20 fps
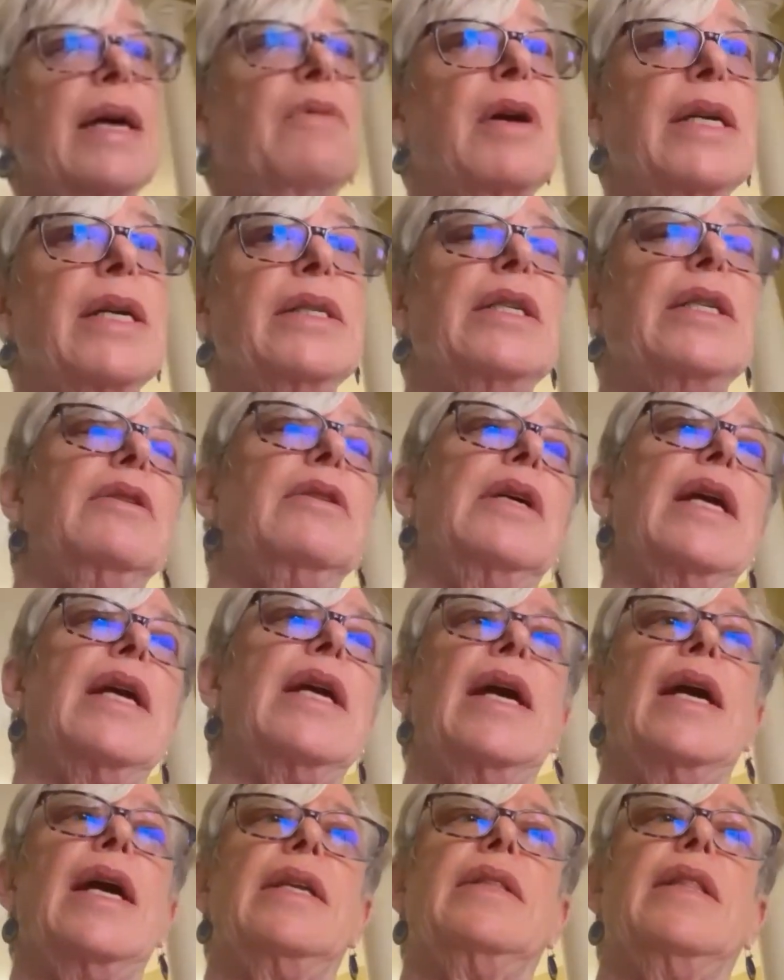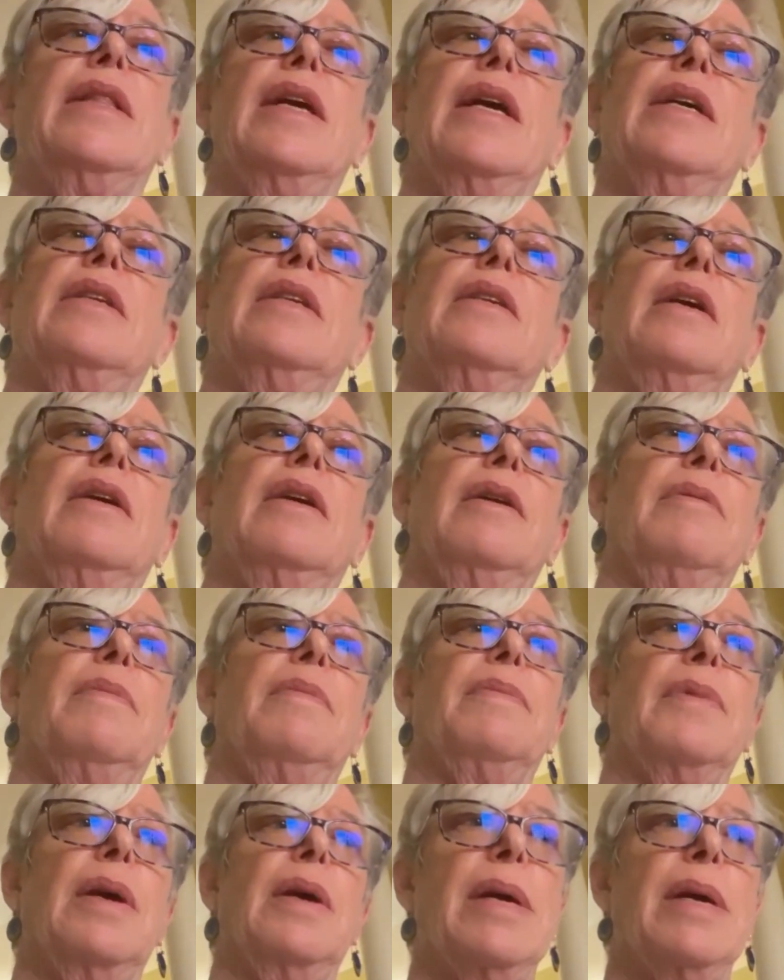want to add that
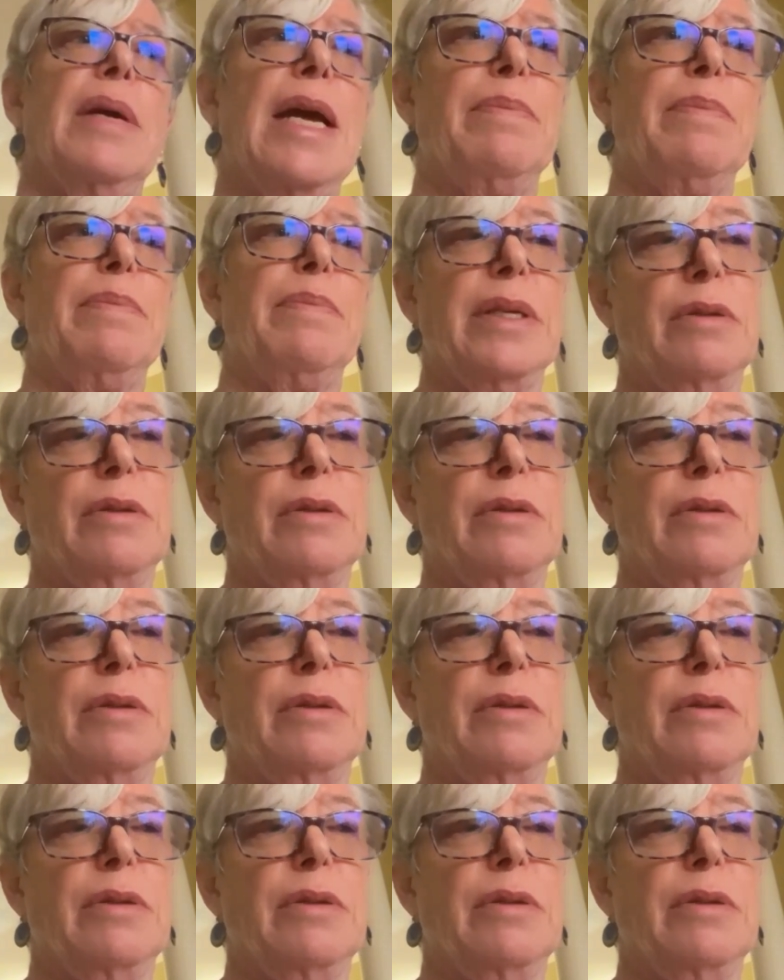I'm happy